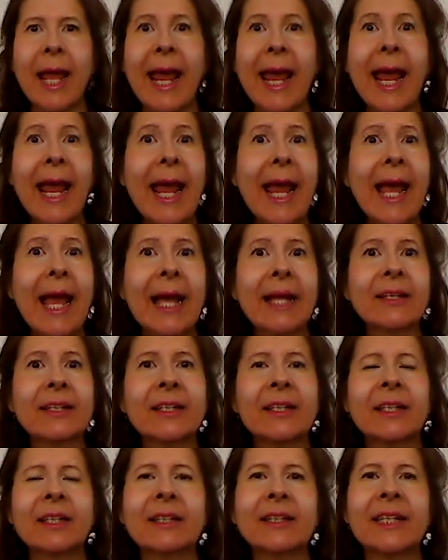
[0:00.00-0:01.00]

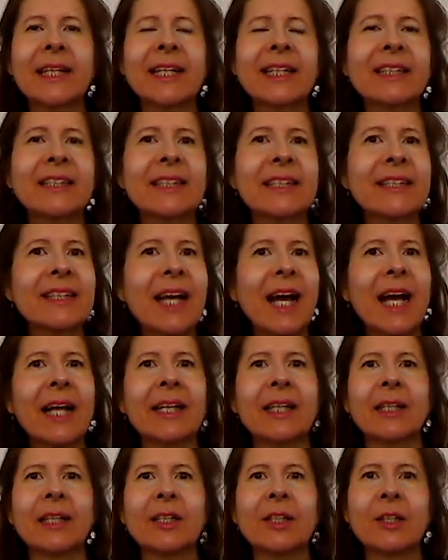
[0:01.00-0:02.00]
and that it did
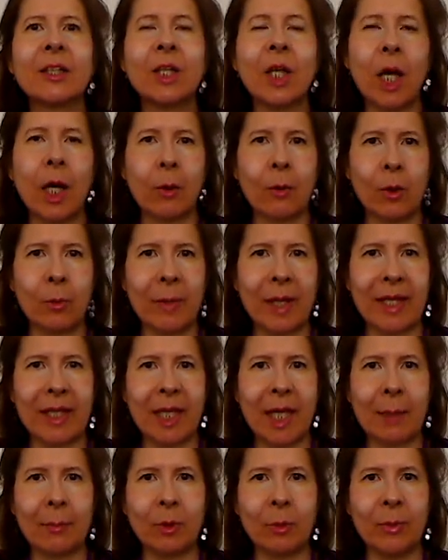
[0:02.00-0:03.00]
not lower my
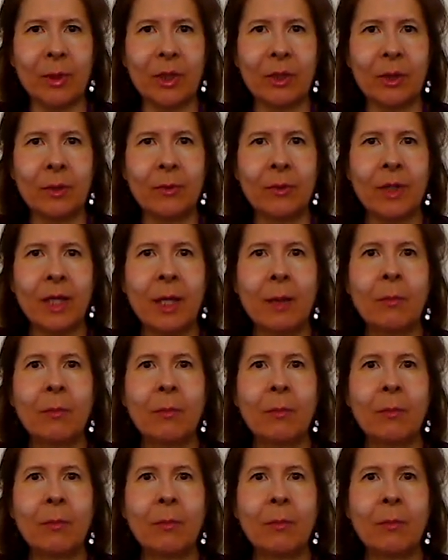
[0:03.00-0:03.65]
cable bill.